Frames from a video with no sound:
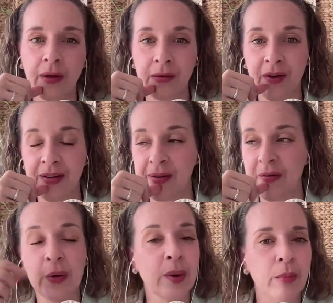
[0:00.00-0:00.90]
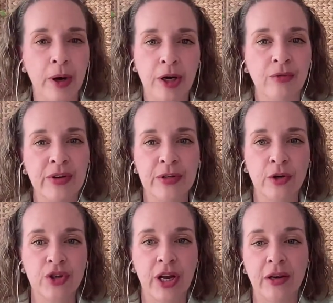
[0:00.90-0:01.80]
advice of doing market
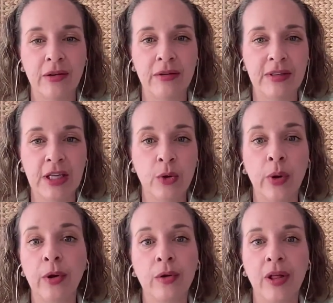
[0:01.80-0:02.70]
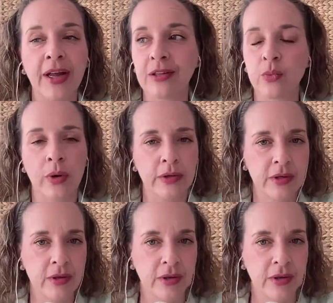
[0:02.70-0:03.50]
research and seeing what your clients want.